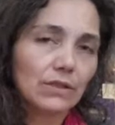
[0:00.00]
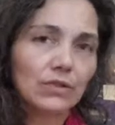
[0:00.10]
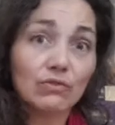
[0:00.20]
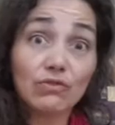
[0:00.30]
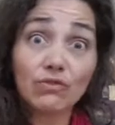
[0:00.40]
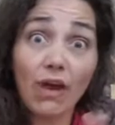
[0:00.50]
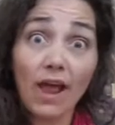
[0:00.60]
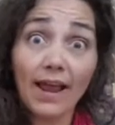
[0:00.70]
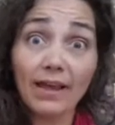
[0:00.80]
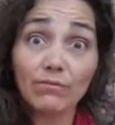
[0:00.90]
So
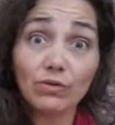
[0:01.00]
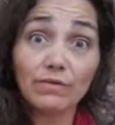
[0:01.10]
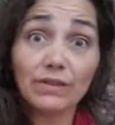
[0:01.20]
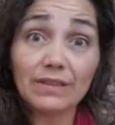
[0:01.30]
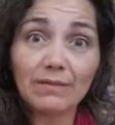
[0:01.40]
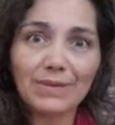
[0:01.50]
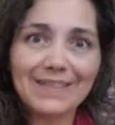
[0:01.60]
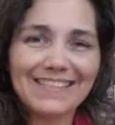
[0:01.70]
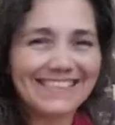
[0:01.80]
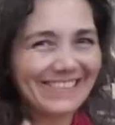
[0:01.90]
try and moving to that
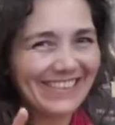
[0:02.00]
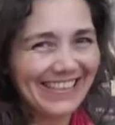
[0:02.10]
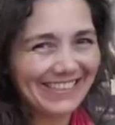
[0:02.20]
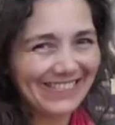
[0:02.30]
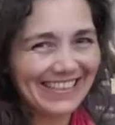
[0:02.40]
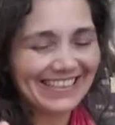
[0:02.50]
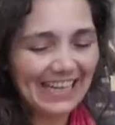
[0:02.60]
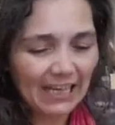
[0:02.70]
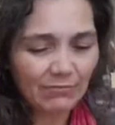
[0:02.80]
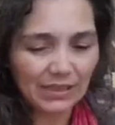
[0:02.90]
piece and do tell me.
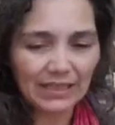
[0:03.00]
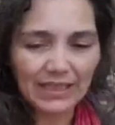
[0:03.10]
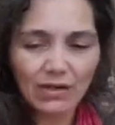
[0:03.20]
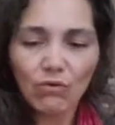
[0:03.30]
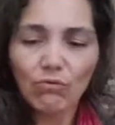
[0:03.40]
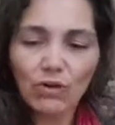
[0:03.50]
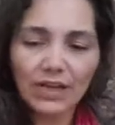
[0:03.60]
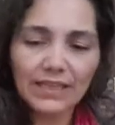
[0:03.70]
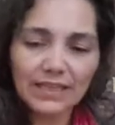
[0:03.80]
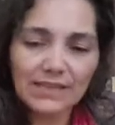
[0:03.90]
Tell me.
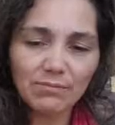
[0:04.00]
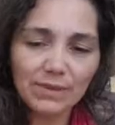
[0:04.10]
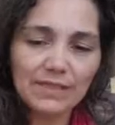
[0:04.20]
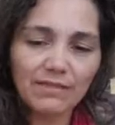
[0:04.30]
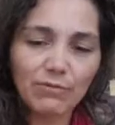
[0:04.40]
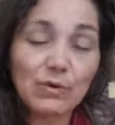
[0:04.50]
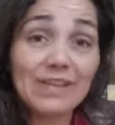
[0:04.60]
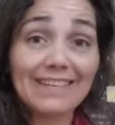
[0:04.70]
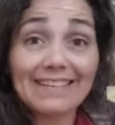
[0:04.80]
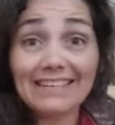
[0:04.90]
What is a piece of
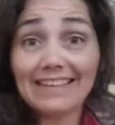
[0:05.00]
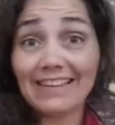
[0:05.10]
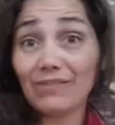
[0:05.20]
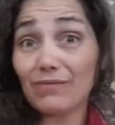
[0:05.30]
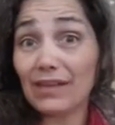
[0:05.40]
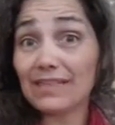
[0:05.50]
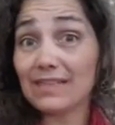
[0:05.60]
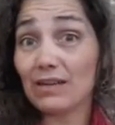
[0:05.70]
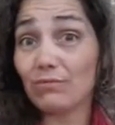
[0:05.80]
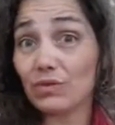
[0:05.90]
music that you find
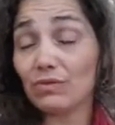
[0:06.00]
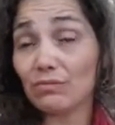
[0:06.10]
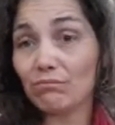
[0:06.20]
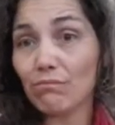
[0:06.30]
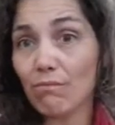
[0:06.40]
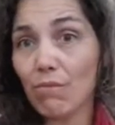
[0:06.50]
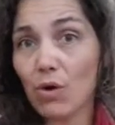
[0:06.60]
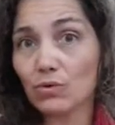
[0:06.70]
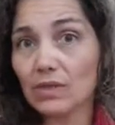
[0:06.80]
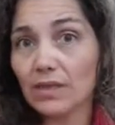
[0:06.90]
has helped you the
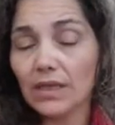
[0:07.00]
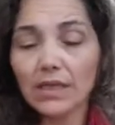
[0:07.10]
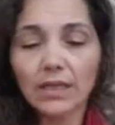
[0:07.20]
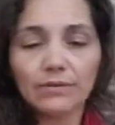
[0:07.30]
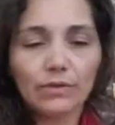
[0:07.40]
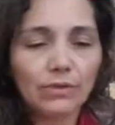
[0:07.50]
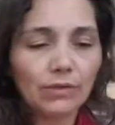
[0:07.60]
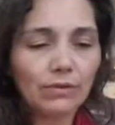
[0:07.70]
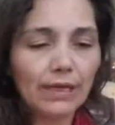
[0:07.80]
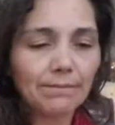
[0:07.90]
most? Do
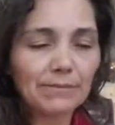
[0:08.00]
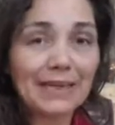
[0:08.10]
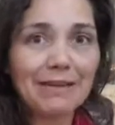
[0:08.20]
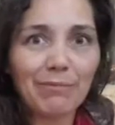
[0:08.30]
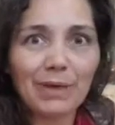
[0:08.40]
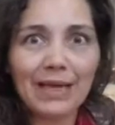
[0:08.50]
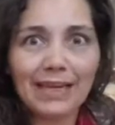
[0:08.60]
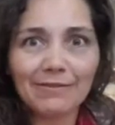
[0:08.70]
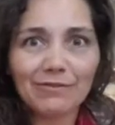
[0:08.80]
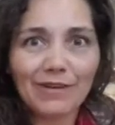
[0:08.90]
you get like
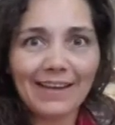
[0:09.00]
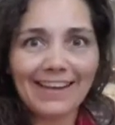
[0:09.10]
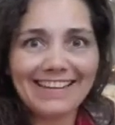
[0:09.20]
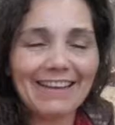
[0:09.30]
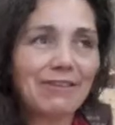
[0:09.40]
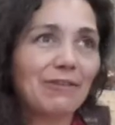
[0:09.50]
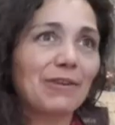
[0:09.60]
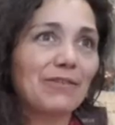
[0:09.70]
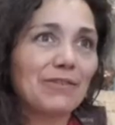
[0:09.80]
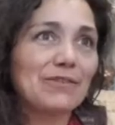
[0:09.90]
me, right? I'm
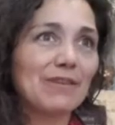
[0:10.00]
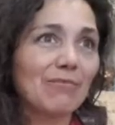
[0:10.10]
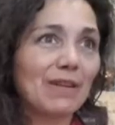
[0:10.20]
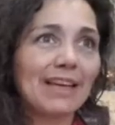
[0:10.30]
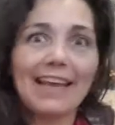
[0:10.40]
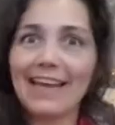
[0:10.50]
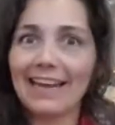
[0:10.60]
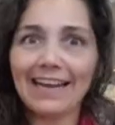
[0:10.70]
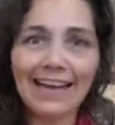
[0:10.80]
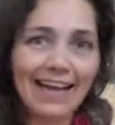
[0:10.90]
going through something
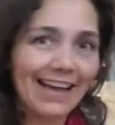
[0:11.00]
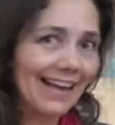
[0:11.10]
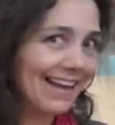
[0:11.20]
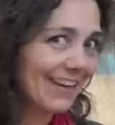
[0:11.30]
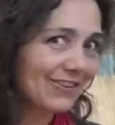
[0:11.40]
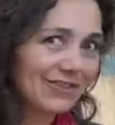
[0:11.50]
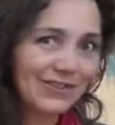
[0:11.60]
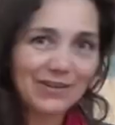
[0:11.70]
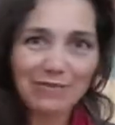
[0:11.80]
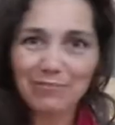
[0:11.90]
and I, it'll
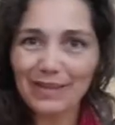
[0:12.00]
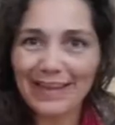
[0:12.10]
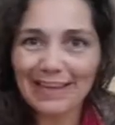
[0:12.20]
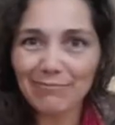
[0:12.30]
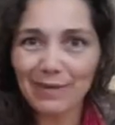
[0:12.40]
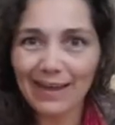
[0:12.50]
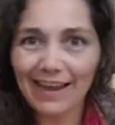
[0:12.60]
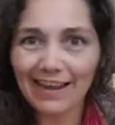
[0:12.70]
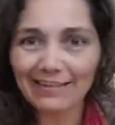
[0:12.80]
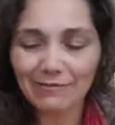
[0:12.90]
just start playing in my
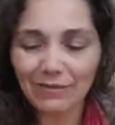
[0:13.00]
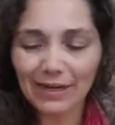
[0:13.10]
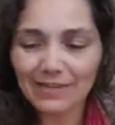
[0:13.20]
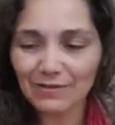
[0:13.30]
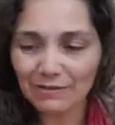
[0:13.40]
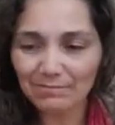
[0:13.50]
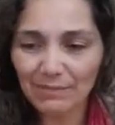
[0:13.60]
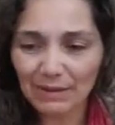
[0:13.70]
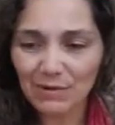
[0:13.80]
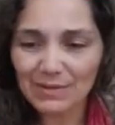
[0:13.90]
head, right? So
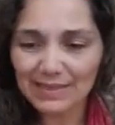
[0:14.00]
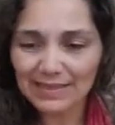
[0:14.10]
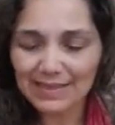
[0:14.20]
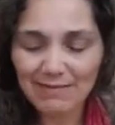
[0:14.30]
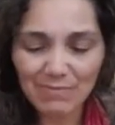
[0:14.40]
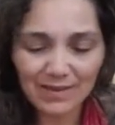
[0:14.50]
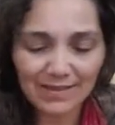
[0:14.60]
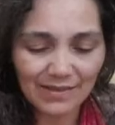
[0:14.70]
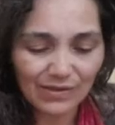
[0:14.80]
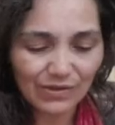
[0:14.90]
music is like
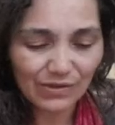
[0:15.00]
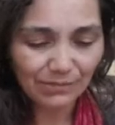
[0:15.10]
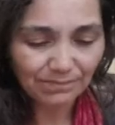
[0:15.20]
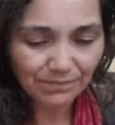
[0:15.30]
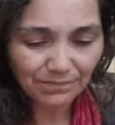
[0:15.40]
messages too.